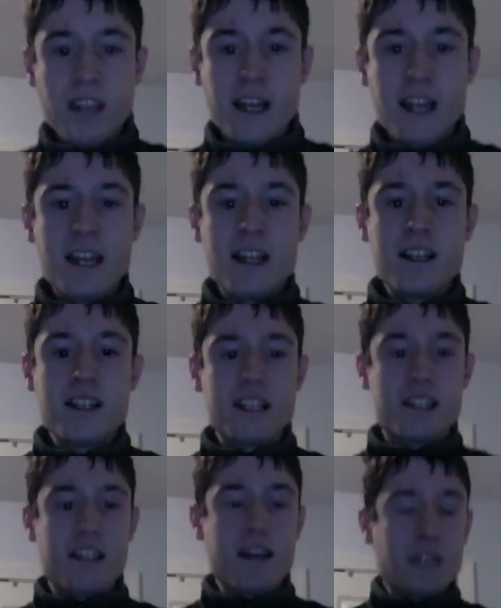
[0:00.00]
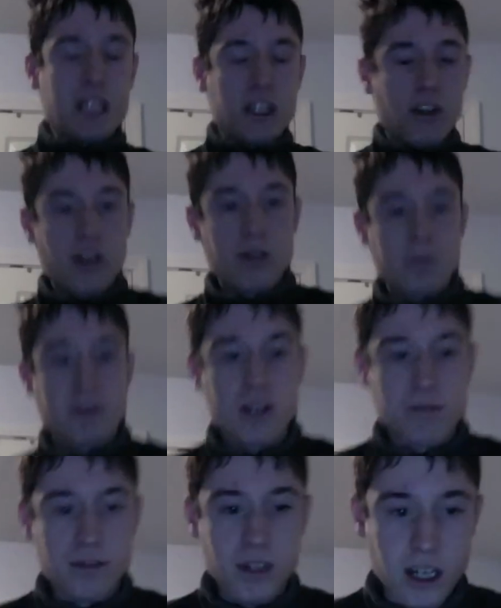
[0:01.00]
and it definitely caught me
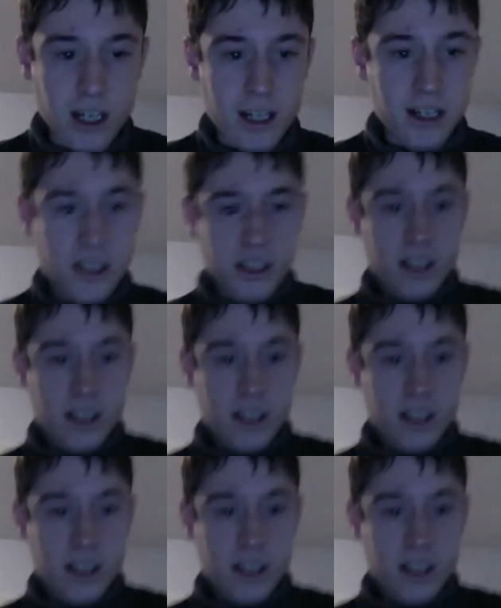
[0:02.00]
off guard.